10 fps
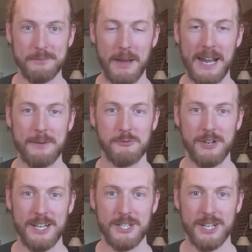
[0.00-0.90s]
My name's
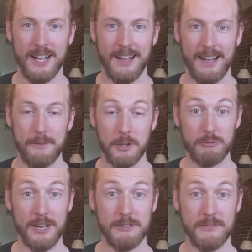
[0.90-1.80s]
Rich. I'm the
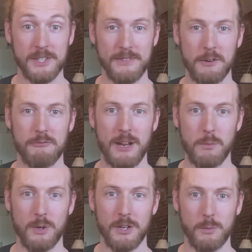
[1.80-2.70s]
creator of the Svelte
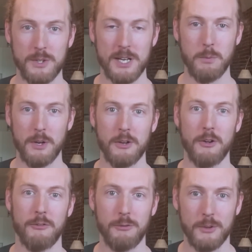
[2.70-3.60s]
framework, which I work
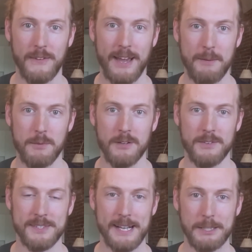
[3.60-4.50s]
on full-time at
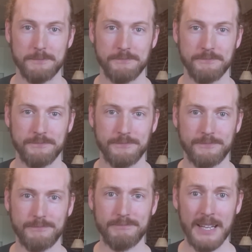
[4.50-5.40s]
Vercel.
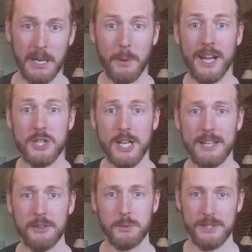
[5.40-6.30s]
Now, when I shared
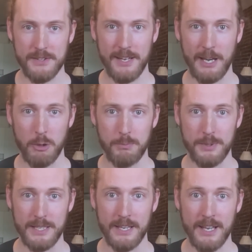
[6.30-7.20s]
on Twitter that I would
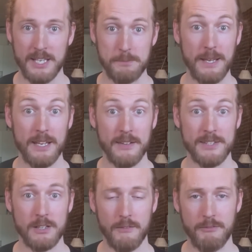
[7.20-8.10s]
be speaking at
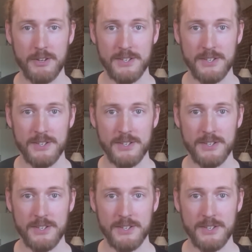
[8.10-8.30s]
this conference,